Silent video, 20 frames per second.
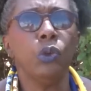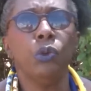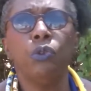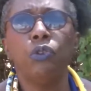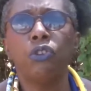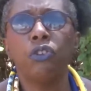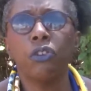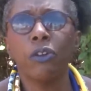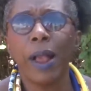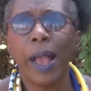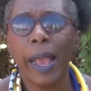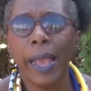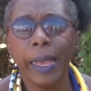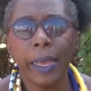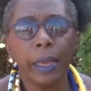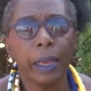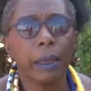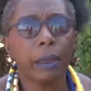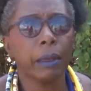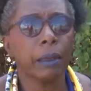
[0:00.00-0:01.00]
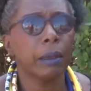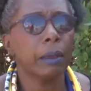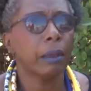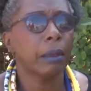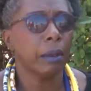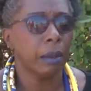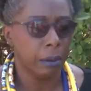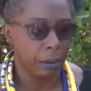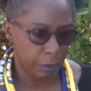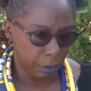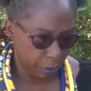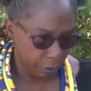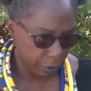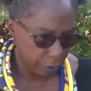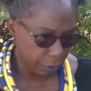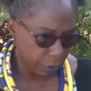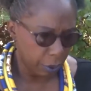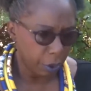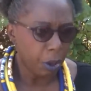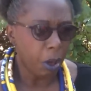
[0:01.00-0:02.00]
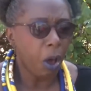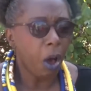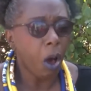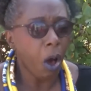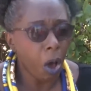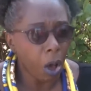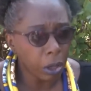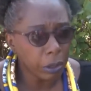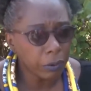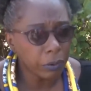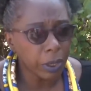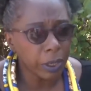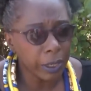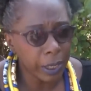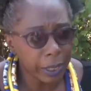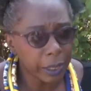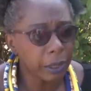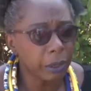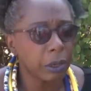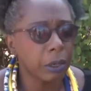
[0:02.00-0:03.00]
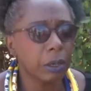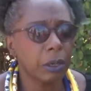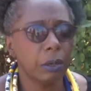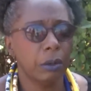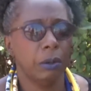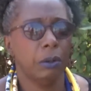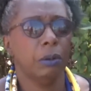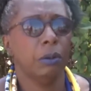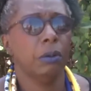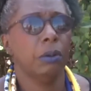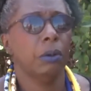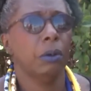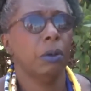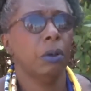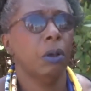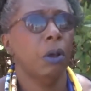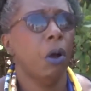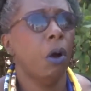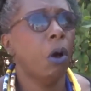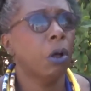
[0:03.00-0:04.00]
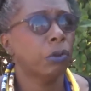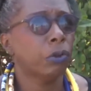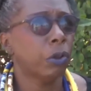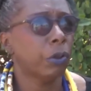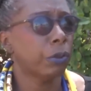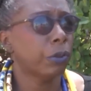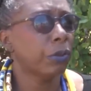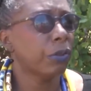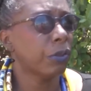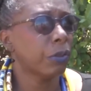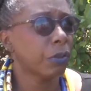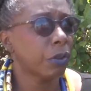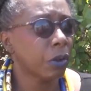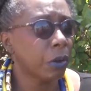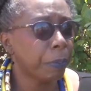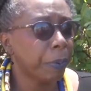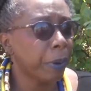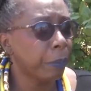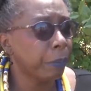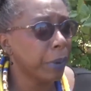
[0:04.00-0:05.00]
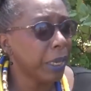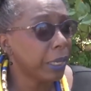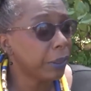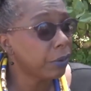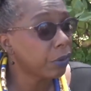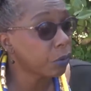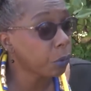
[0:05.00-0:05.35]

You drank hot liquor or took the syrup and made